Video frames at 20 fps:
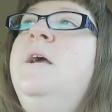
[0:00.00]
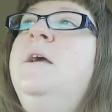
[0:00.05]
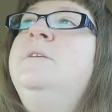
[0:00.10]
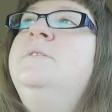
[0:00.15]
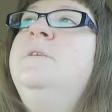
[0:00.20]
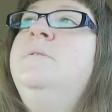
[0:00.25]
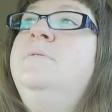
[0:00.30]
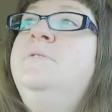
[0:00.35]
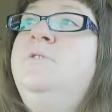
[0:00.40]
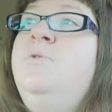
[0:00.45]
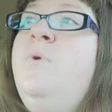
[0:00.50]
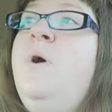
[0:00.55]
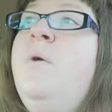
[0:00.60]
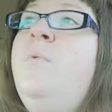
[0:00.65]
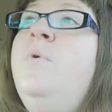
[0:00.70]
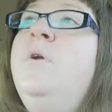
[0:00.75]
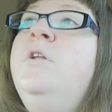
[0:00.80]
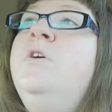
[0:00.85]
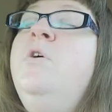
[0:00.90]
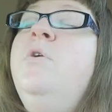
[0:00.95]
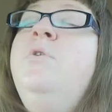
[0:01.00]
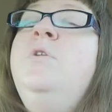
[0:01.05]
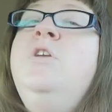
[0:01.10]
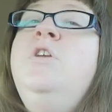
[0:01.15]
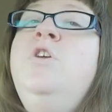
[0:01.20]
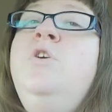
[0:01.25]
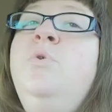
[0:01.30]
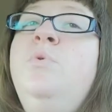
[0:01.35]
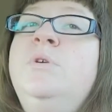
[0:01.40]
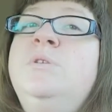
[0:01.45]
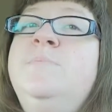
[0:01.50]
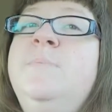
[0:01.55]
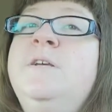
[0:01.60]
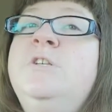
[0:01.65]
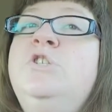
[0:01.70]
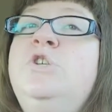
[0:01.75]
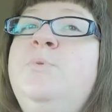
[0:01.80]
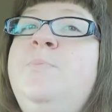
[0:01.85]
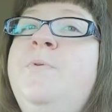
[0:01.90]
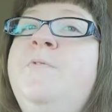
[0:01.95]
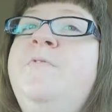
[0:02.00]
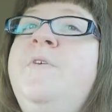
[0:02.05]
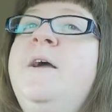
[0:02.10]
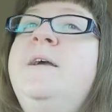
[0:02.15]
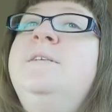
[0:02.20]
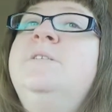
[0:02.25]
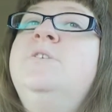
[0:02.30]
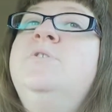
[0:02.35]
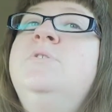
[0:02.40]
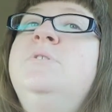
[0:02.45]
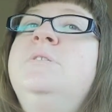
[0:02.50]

I said, so I want to go to you as my supervisor